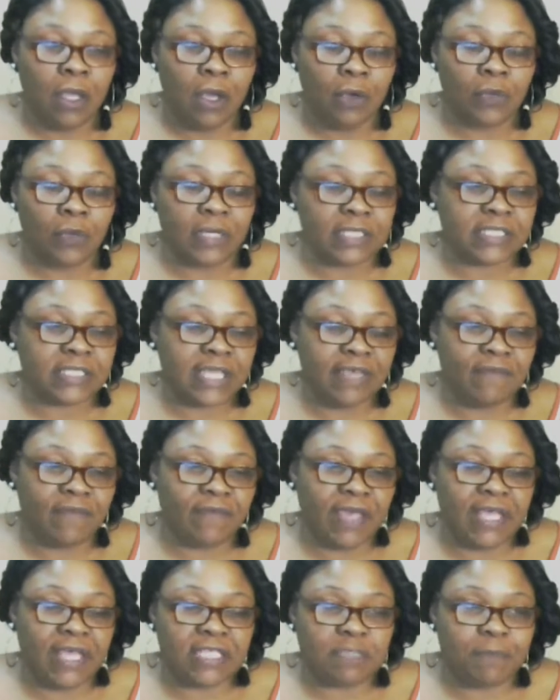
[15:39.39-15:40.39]
When I say
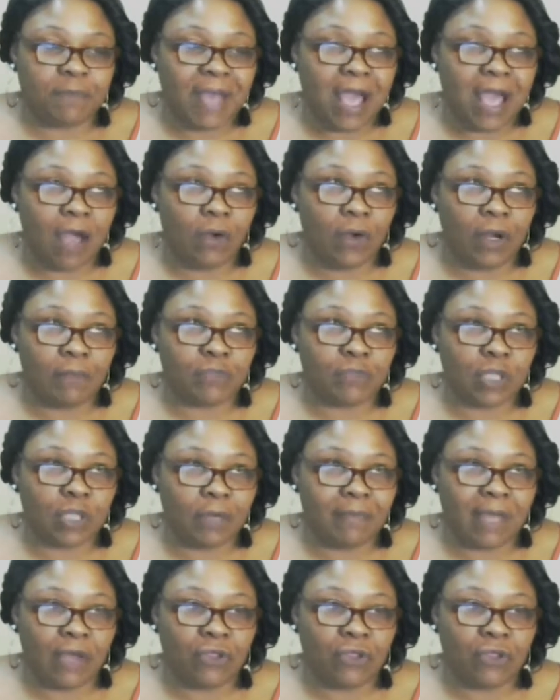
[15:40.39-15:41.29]
advanced power, I'm talking